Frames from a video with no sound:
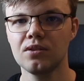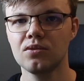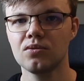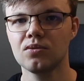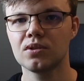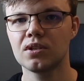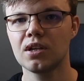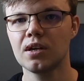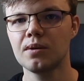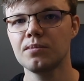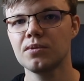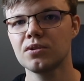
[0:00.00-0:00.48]
to
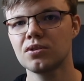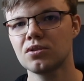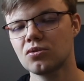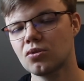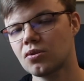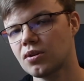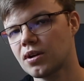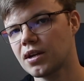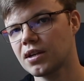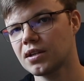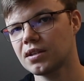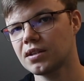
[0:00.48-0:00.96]

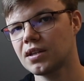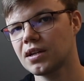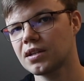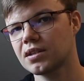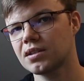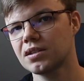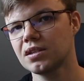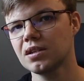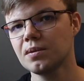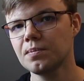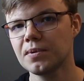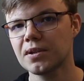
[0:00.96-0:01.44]
demonstrate
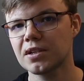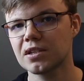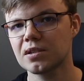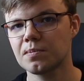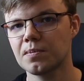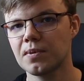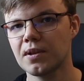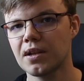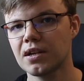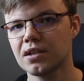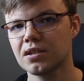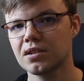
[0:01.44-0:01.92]
that C++
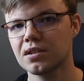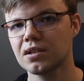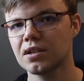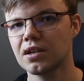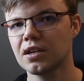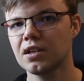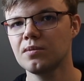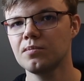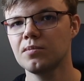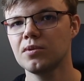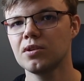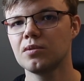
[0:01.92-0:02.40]

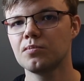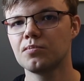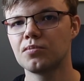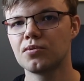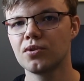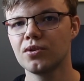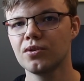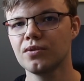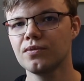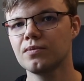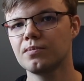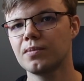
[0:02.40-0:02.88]
can be
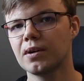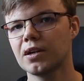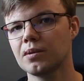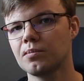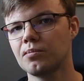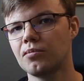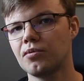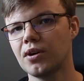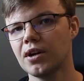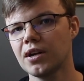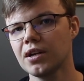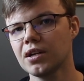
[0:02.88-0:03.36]
improved by
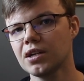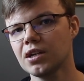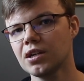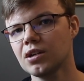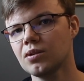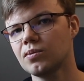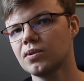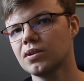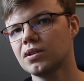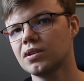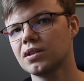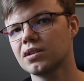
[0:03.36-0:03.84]

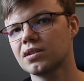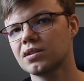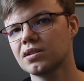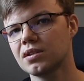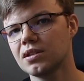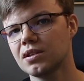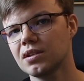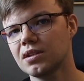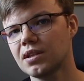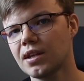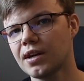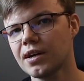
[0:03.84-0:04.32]
breaking with the
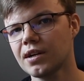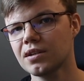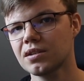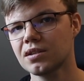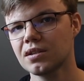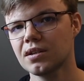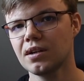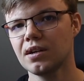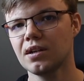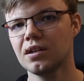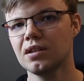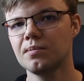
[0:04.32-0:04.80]

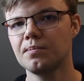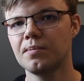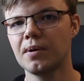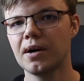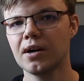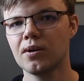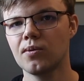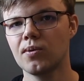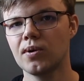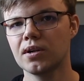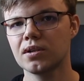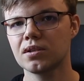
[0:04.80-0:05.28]
syntax and
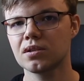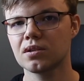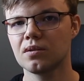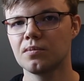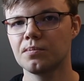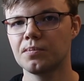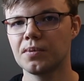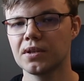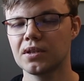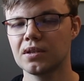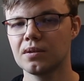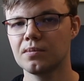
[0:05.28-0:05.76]
backwards
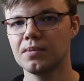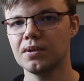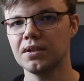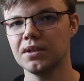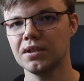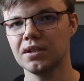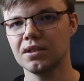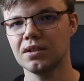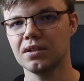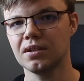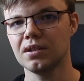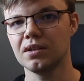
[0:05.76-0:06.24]

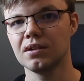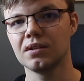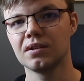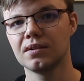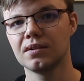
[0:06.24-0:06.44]
compatibility.